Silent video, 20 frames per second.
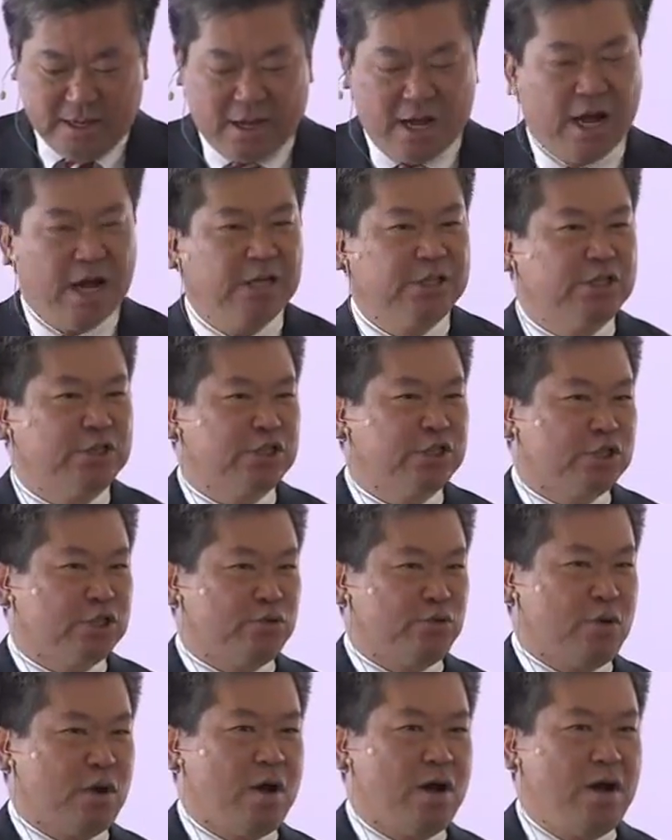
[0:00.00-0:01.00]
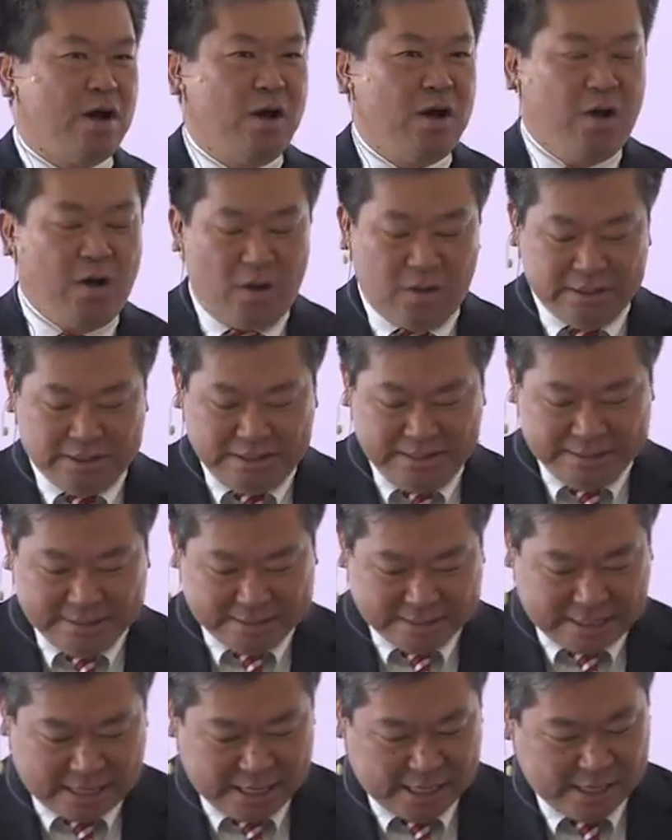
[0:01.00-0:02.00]
a strong
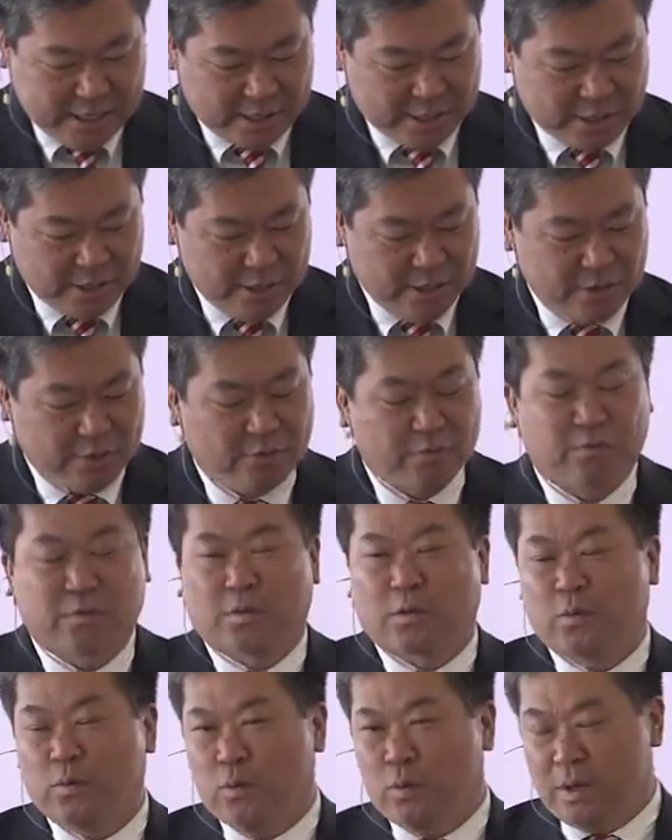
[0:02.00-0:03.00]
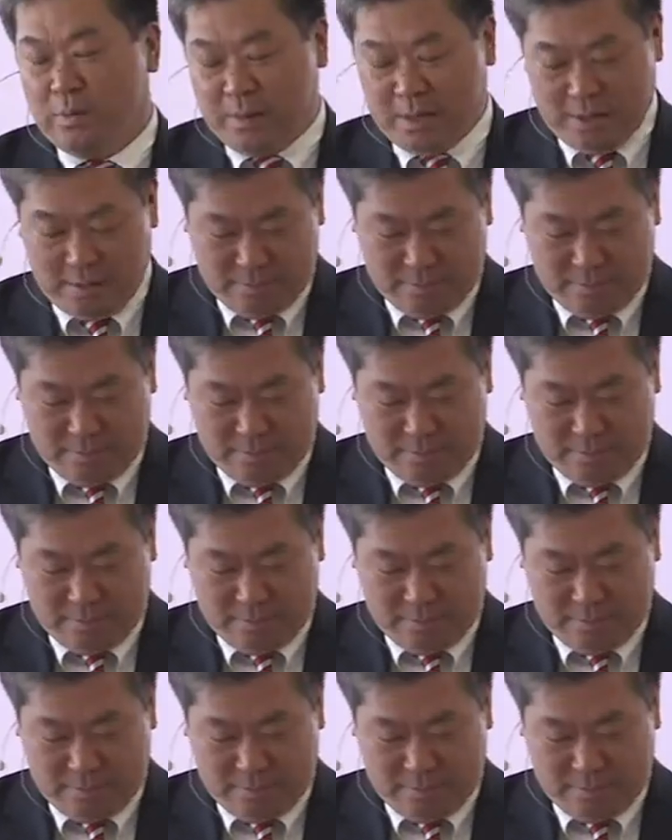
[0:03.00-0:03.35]
desire for women.